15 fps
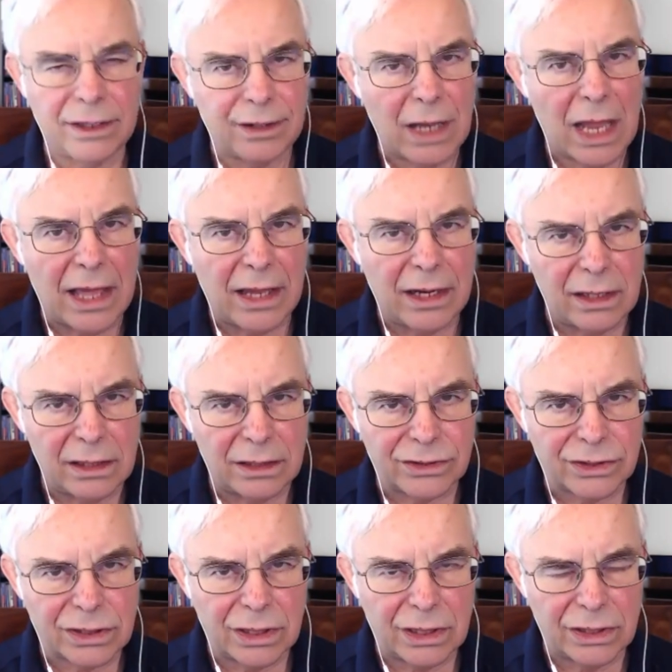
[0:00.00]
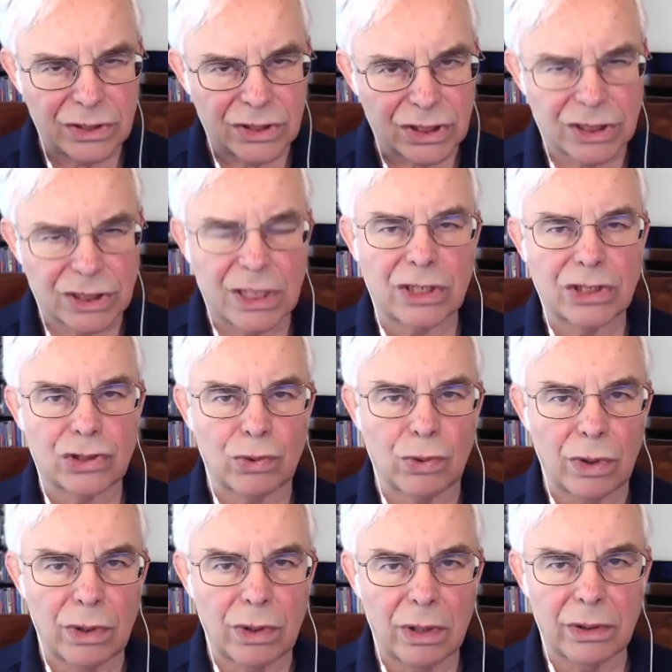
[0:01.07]
it, and it's
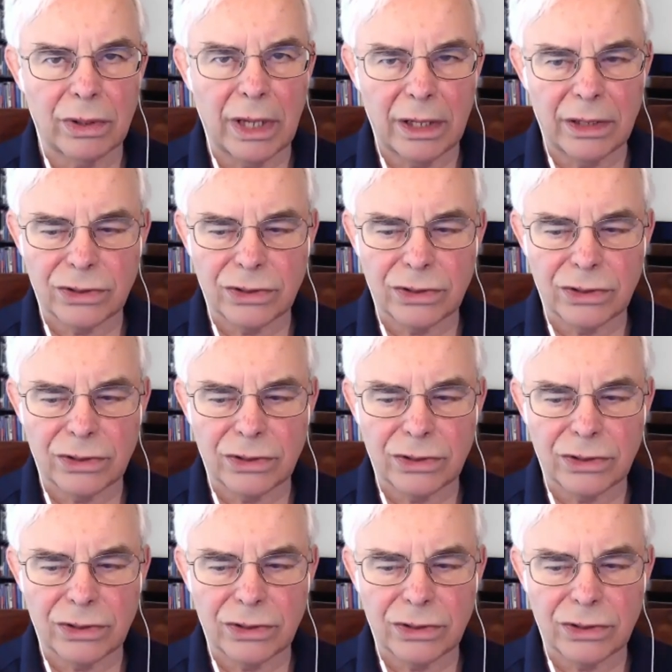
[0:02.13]
instinctual, okay?